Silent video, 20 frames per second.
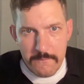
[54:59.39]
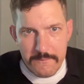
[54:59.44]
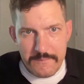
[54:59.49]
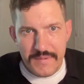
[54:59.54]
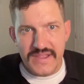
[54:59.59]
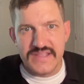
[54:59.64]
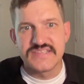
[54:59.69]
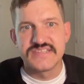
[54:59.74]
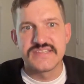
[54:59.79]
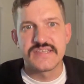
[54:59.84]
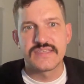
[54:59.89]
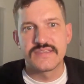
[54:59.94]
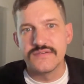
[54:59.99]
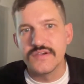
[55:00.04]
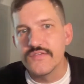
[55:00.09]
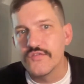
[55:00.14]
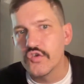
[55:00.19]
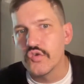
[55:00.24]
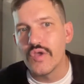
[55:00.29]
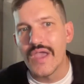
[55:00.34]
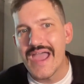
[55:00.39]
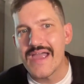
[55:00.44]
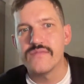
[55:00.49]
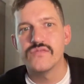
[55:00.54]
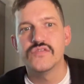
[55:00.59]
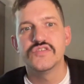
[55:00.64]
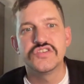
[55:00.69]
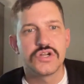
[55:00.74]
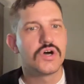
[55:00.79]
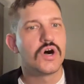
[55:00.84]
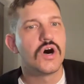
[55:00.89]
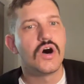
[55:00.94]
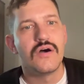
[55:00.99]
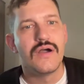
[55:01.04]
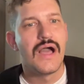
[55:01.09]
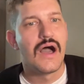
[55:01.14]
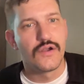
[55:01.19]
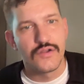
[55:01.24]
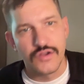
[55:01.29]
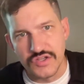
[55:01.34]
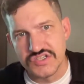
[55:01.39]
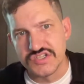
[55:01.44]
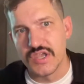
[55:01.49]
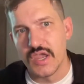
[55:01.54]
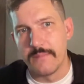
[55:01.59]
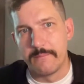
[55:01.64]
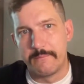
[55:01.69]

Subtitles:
Basically, if you average it all out and you say,